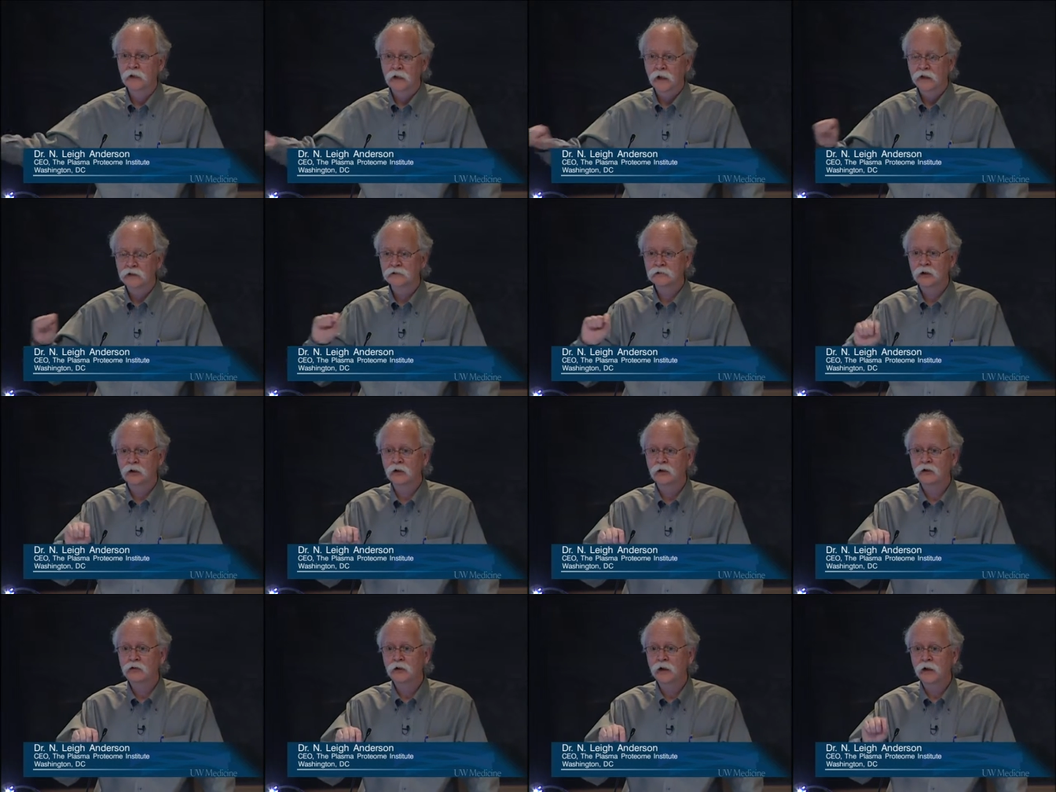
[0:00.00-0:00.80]
and
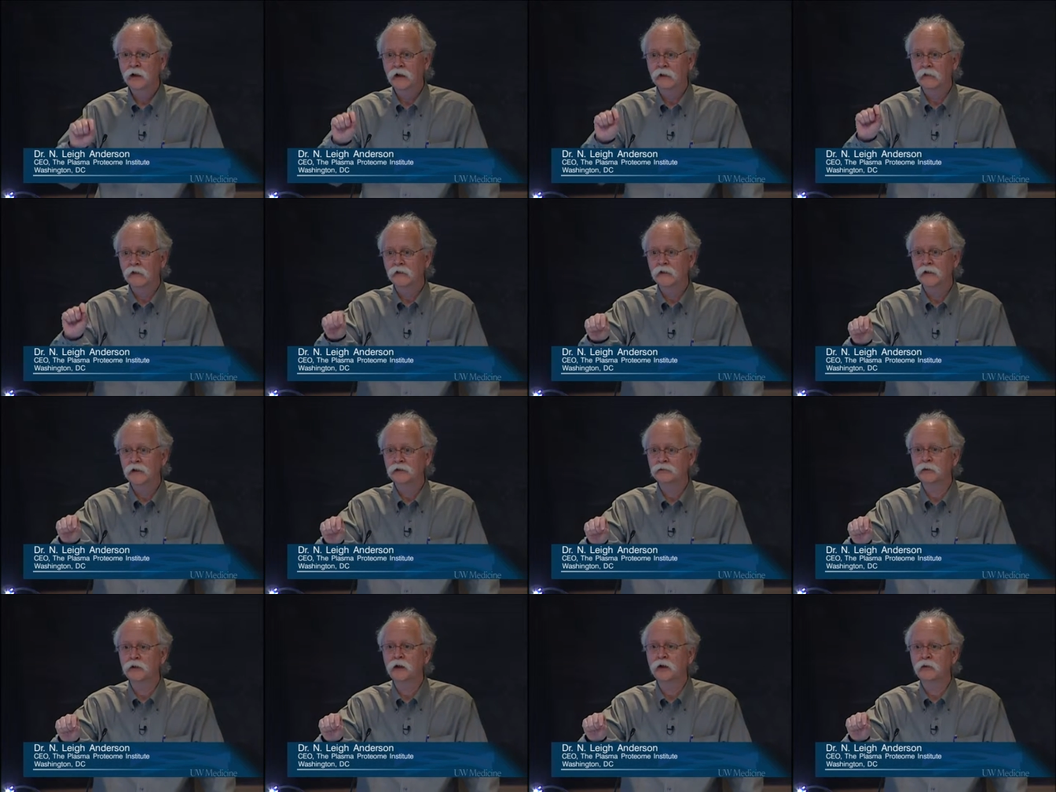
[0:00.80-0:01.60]
start looking at the
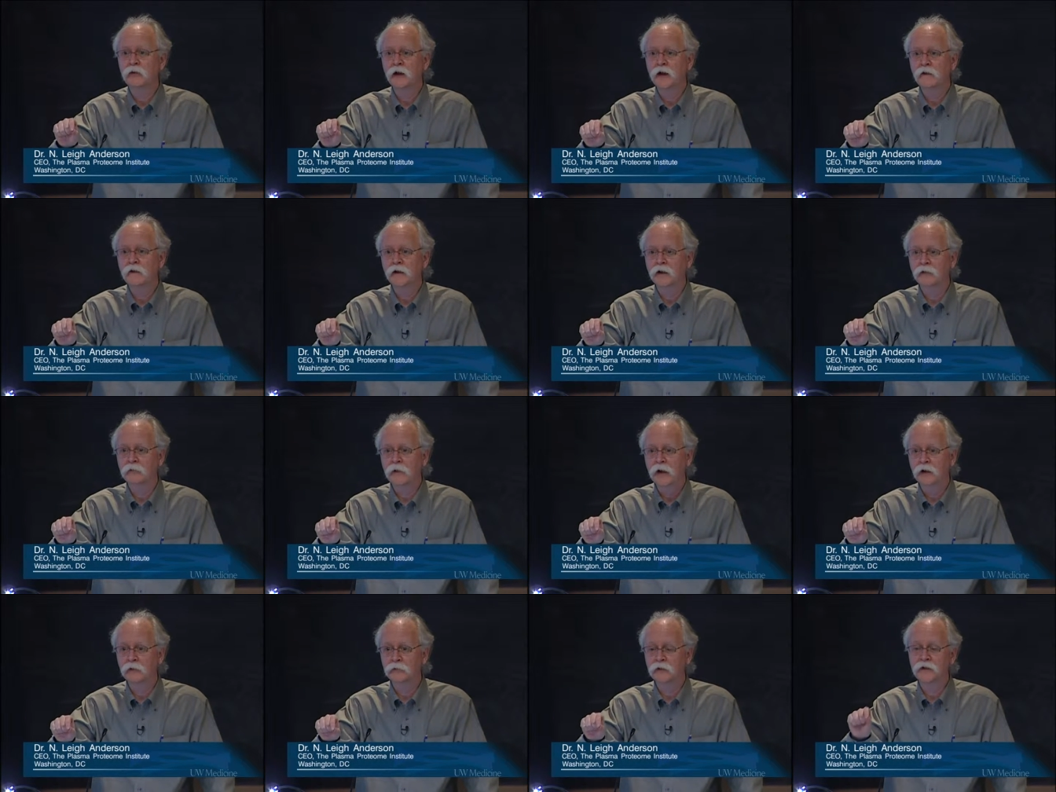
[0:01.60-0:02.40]
things we know nothing
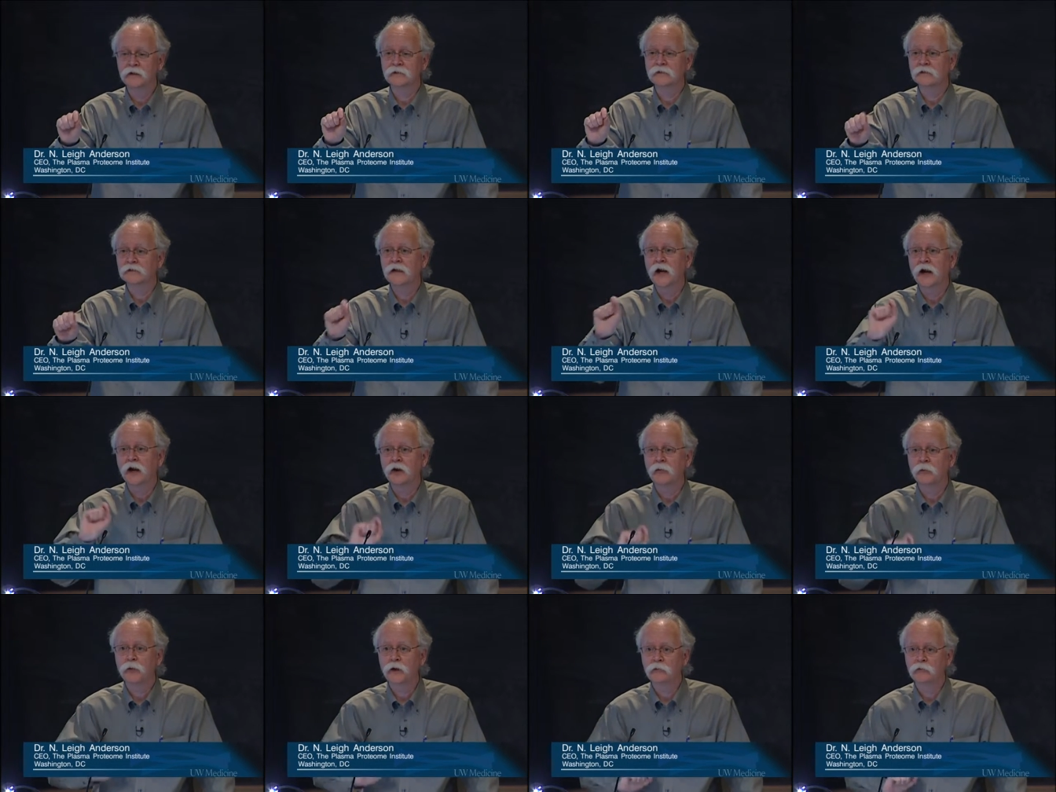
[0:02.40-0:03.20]
about because it's
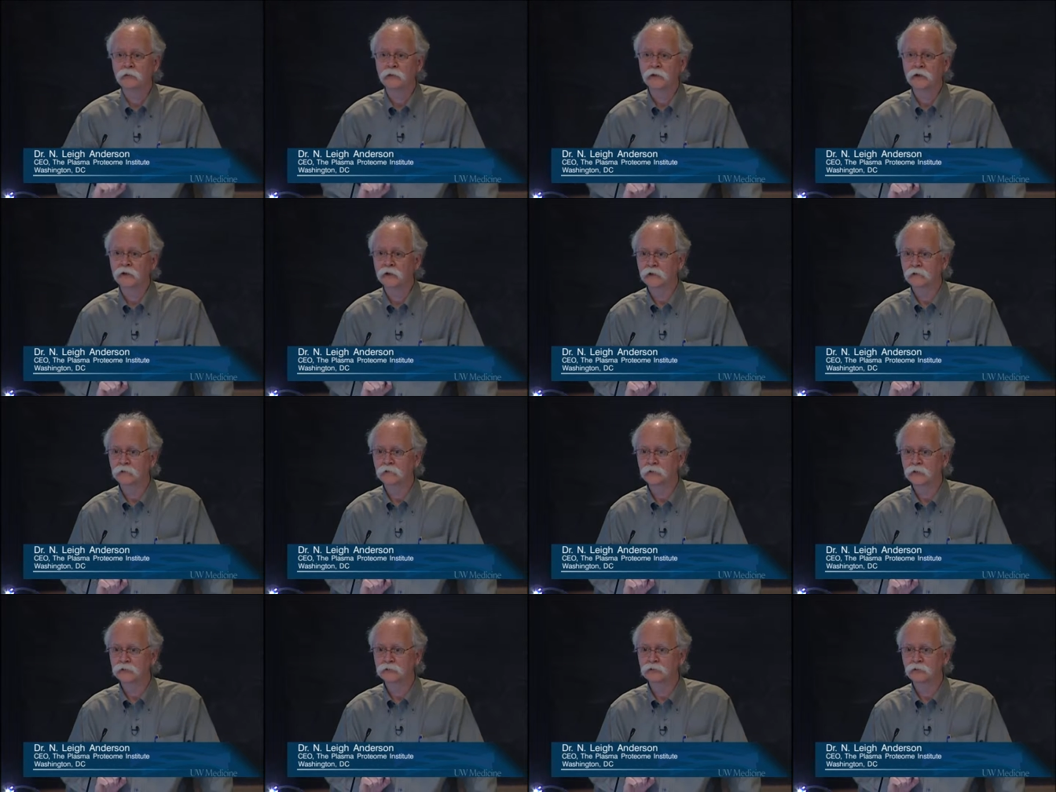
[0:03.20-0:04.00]
higher probability that
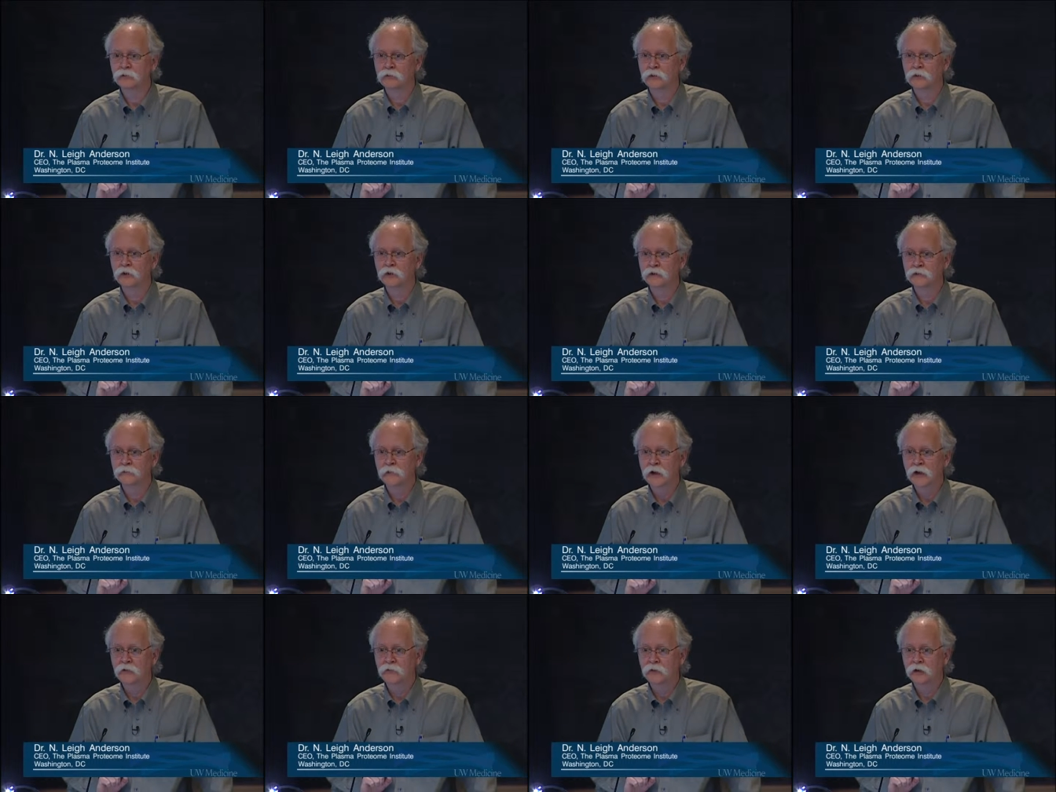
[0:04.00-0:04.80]
those will work as
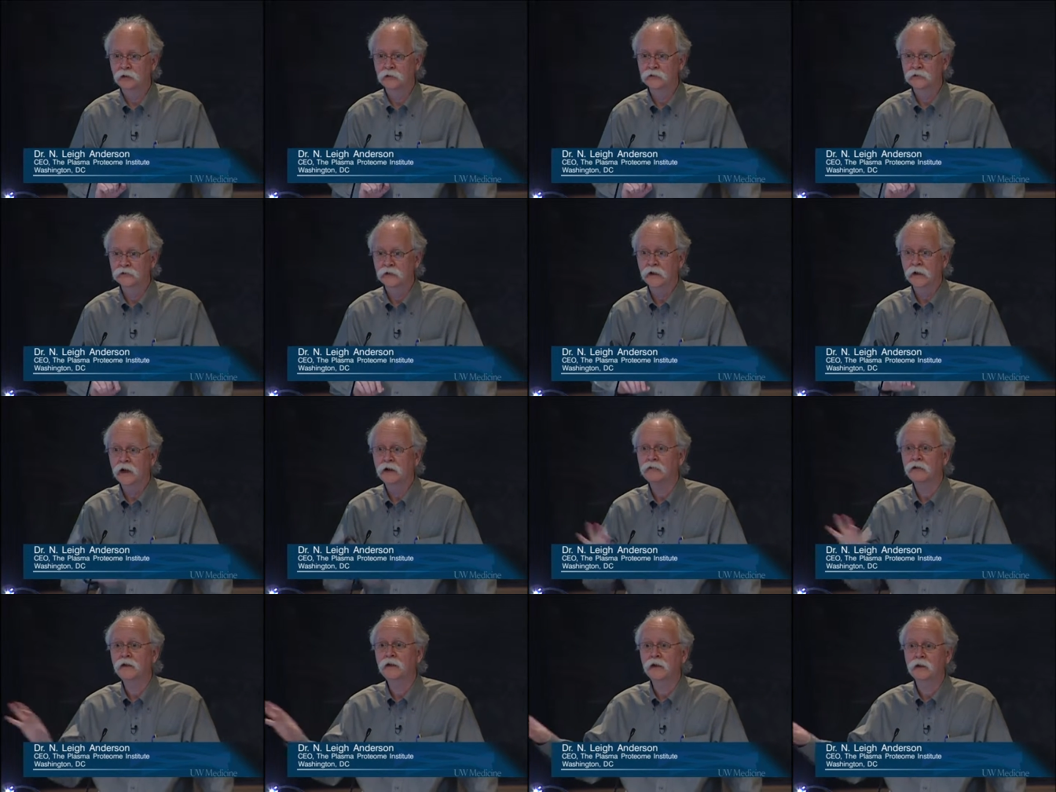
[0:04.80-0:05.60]
biomarkers than
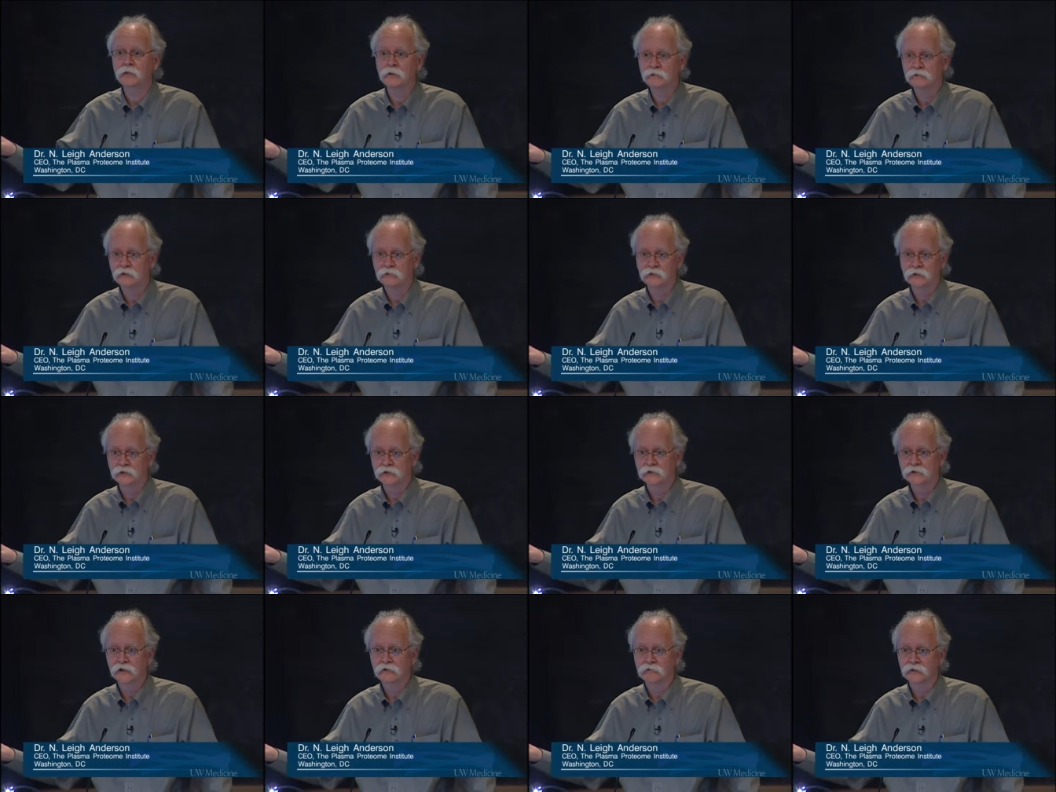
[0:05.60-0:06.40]
everything we've ever
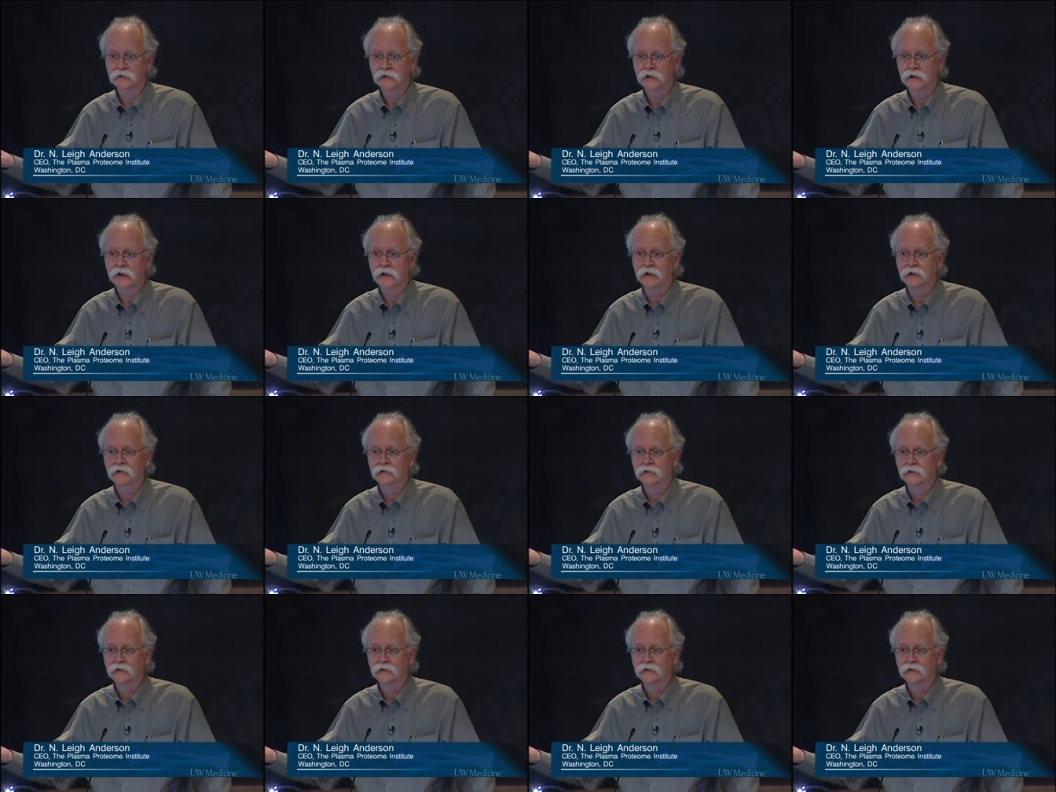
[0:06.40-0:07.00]
discovered to date,